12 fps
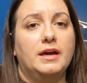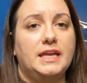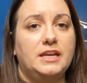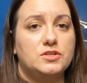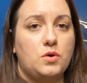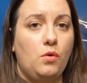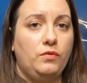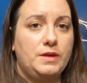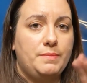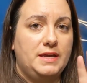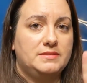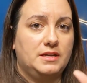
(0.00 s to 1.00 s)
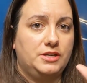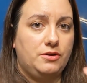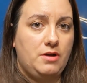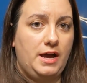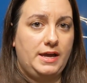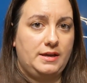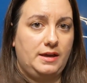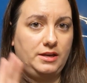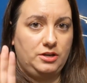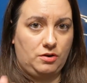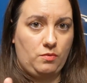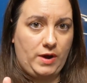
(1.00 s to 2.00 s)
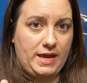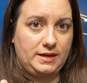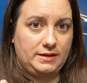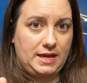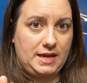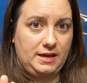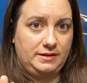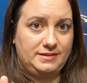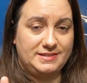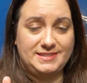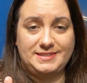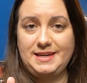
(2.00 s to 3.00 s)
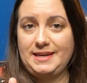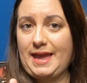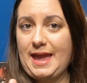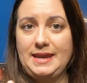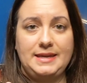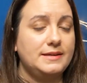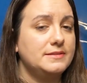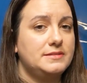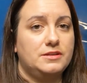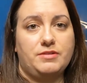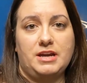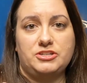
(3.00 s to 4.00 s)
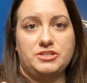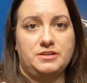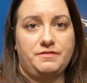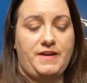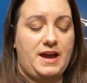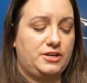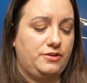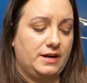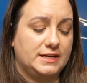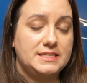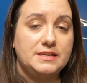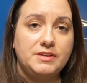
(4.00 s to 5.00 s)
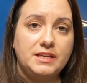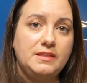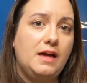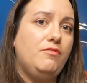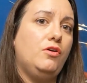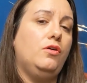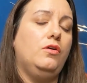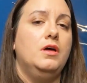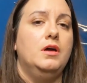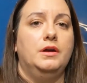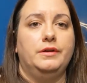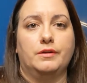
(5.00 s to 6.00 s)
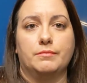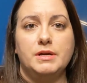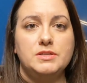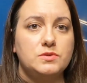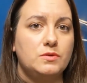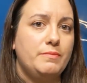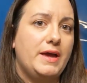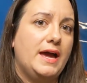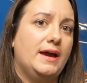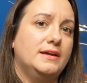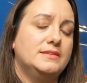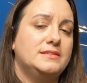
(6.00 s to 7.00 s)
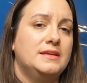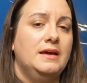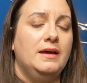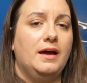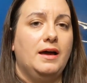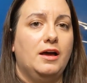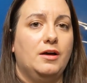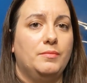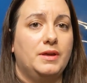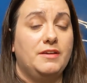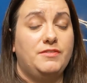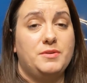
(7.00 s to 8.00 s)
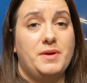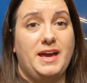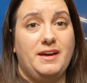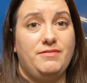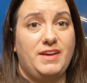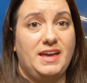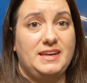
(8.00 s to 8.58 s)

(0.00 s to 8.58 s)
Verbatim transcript: it is only based on your height and your weight and doesn't take any consideration into fact your activity level, your muscle mass, if you have